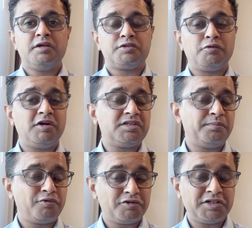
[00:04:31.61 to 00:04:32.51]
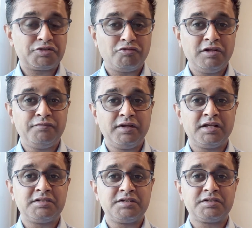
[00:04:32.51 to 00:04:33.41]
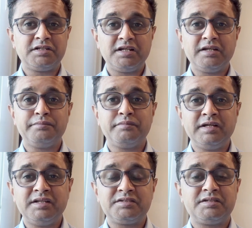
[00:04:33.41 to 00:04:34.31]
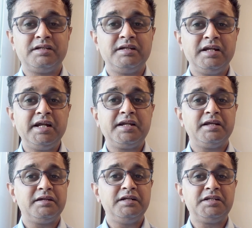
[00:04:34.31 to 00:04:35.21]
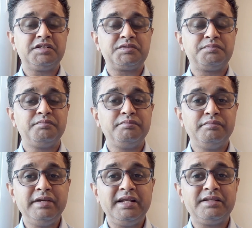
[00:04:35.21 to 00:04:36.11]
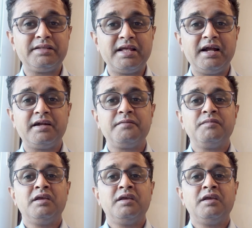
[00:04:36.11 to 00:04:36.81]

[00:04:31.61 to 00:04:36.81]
So what the process qualification really means, it is mean that